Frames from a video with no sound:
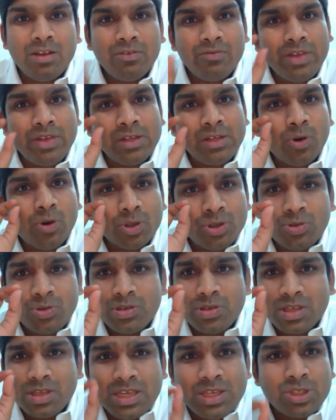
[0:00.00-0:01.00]
We'll go
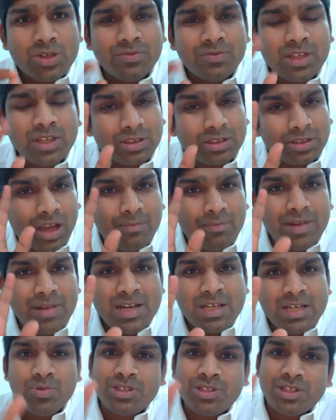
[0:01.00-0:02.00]
through each of the
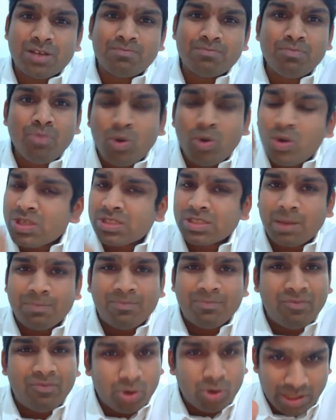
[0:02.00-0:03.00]
comments which are most
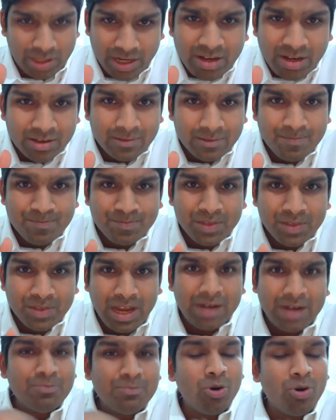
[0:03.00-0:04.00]
upvoted
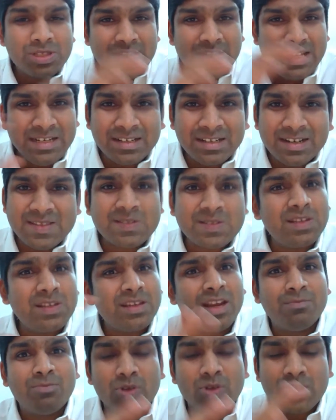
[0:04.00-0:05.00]
and most
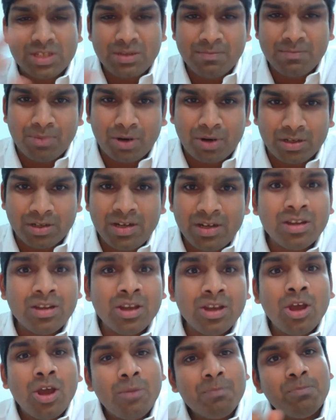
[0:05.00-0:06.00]
interesting and most important,
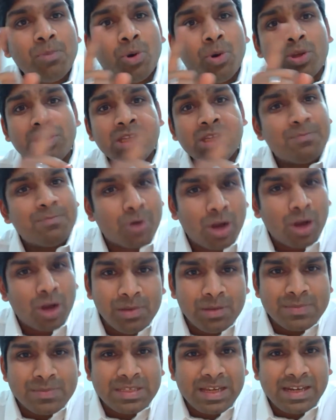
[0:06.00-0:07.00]
both in
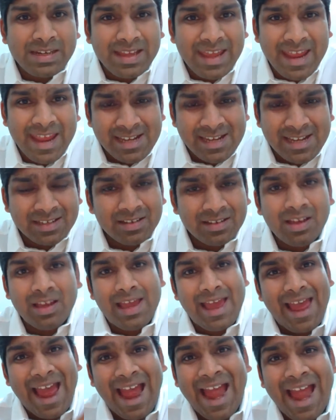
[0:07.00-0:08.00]
problem set 8
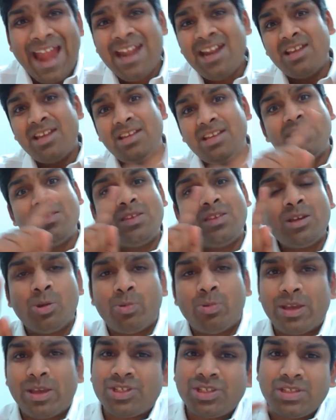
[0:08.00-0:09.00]
and in the
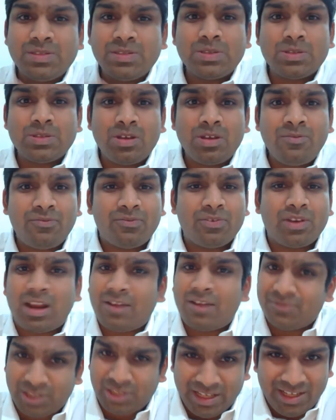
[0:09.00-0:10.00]
questions of
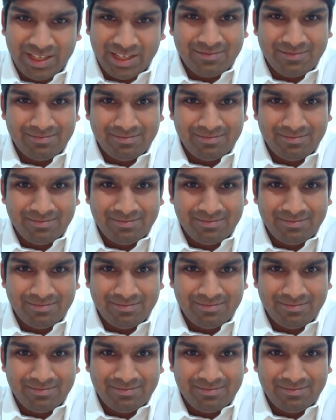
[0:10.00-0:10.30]
graph theory,